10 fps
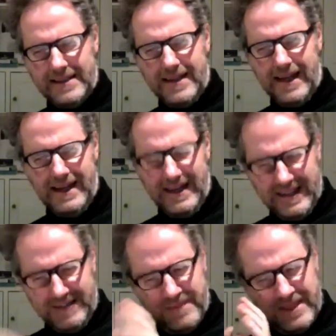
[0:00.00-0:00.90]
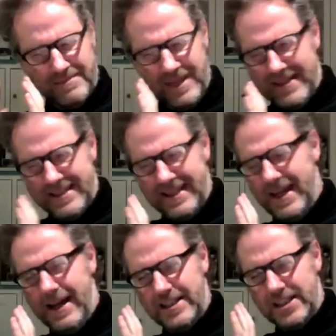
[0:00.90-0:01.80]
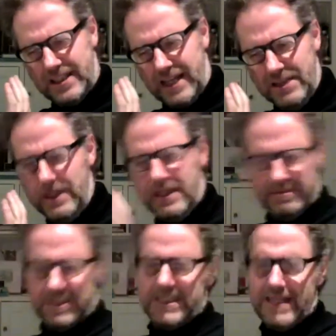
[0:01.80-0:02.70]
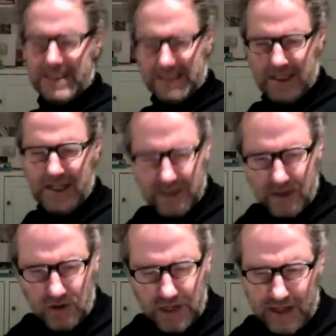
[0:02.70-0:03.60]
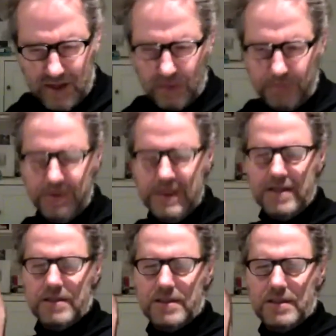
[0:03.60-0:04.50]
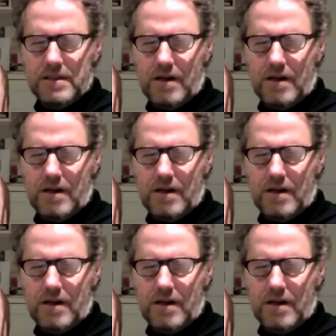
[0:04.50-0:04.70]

And I, I, I, I, just I think we can set aside the whole Kellogg-Briand